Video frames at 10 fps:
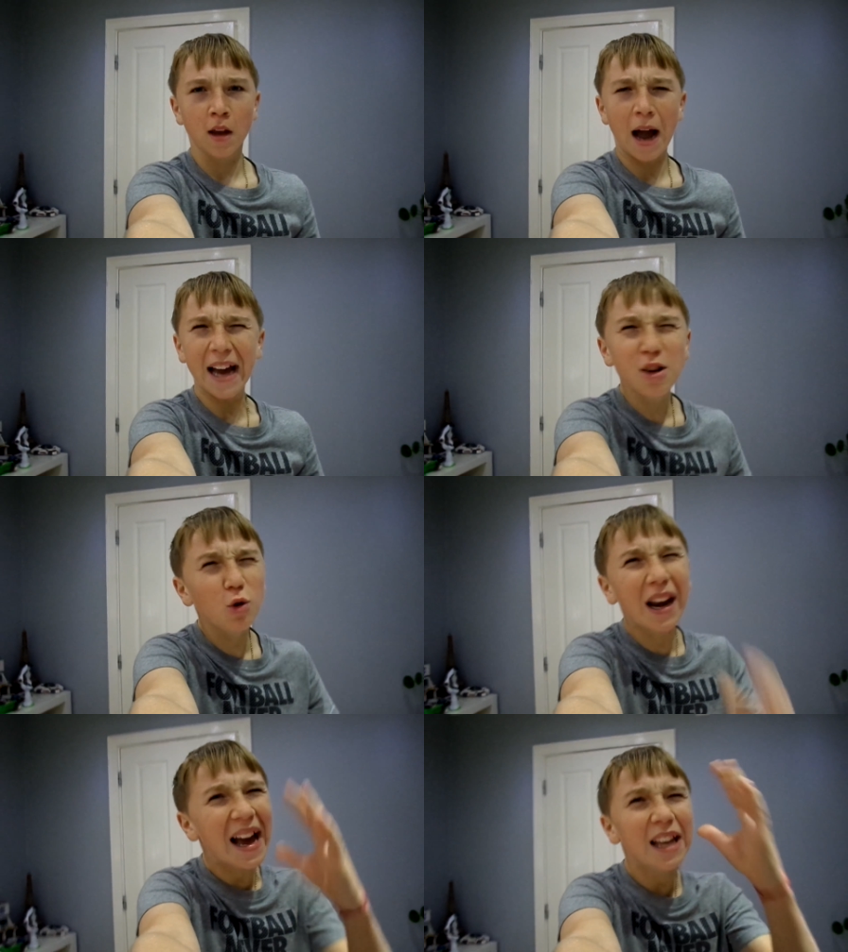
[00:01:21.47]
Are you
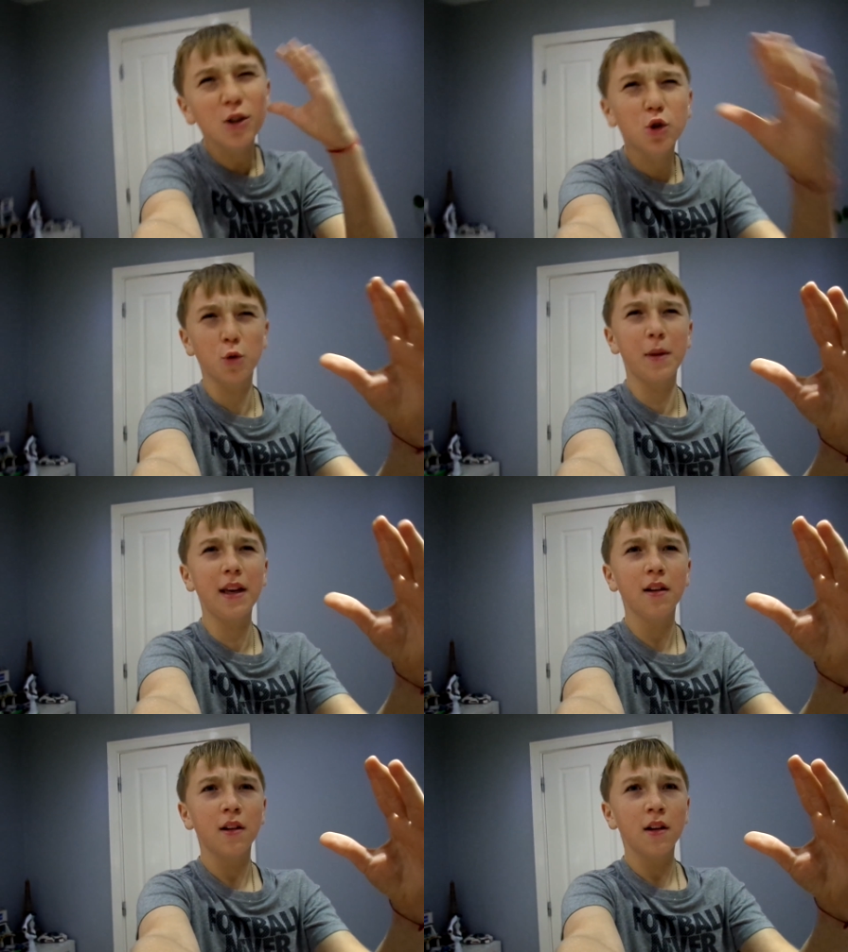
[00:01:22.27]
lying to me?
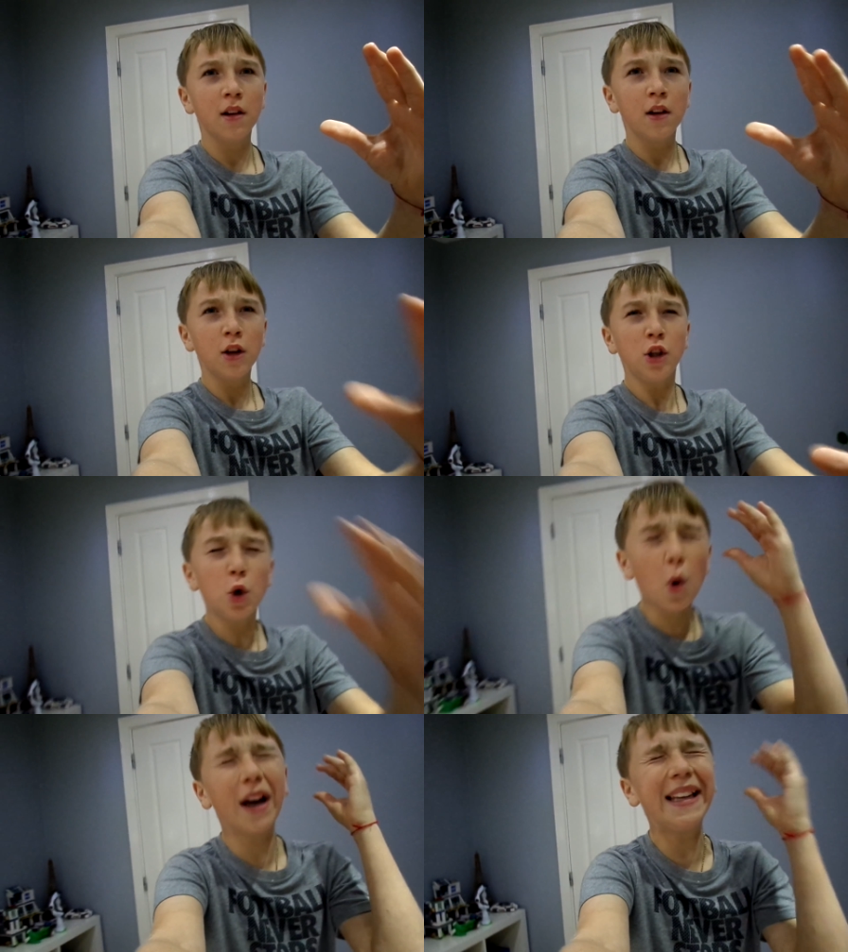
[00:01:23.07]
You
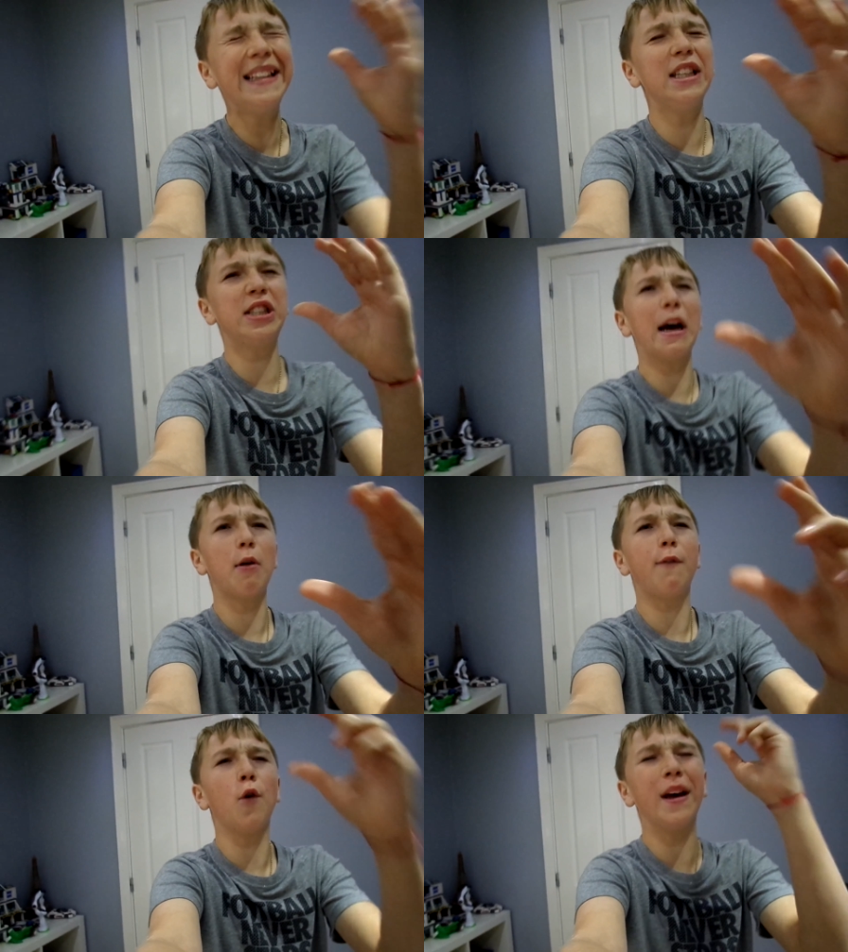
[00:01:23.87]
were in the
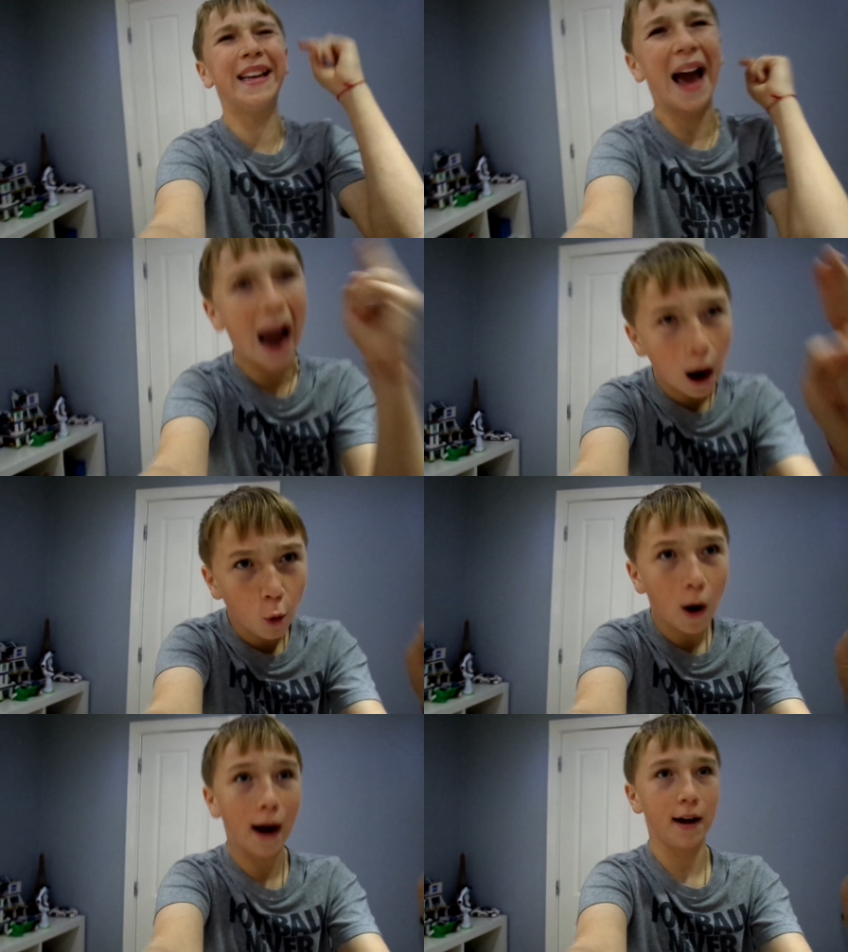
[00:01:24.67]
shower for an
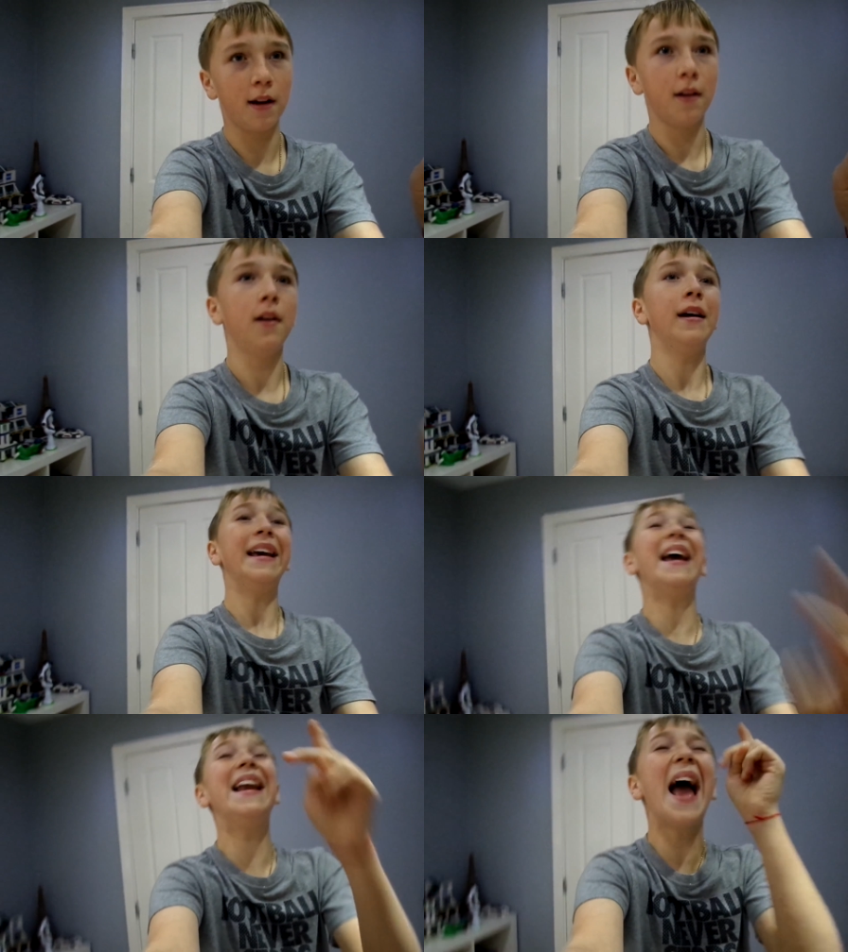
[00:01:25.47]
hour.
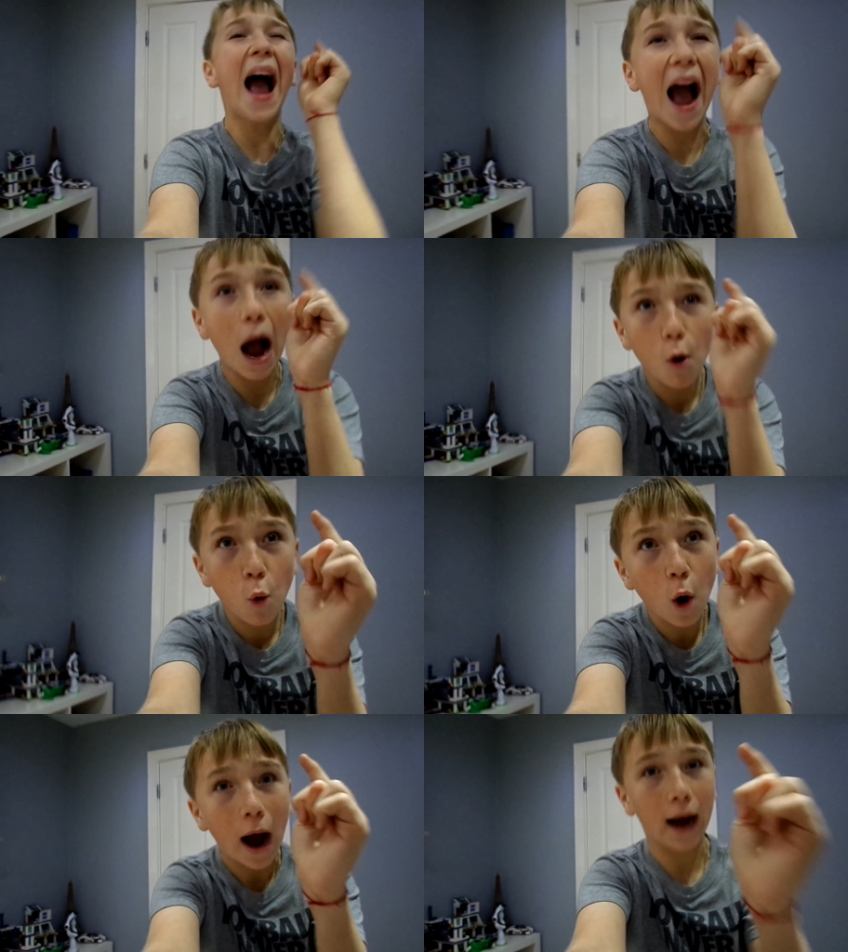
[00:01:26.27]
An
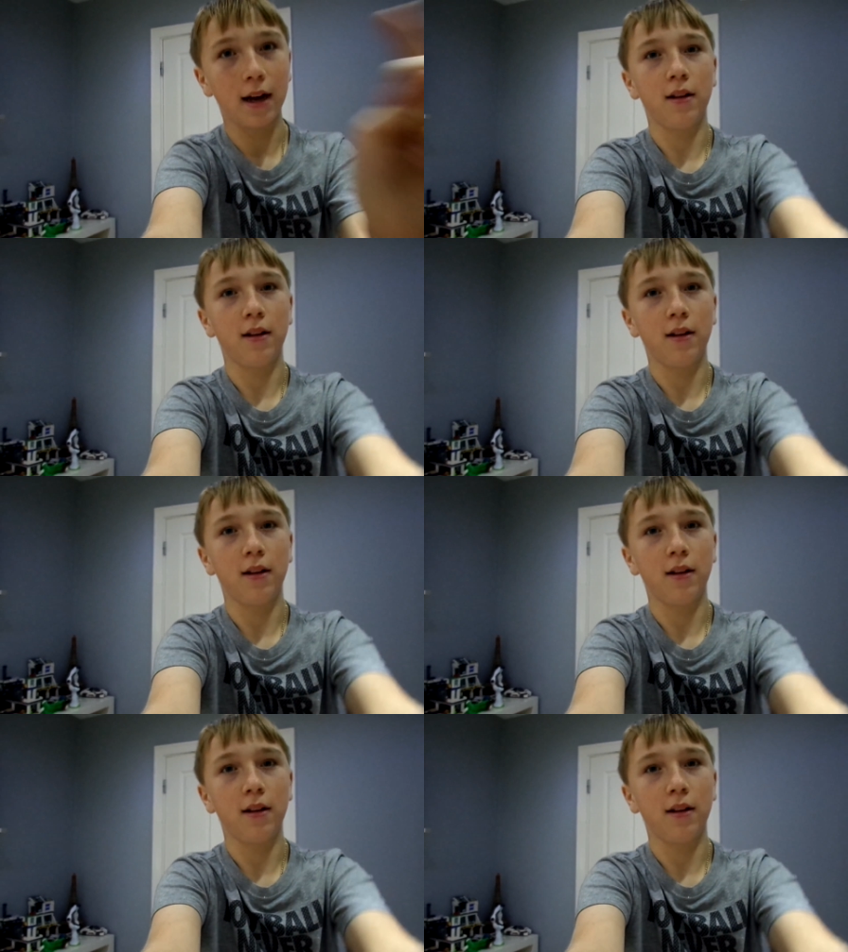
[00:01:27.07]
hour!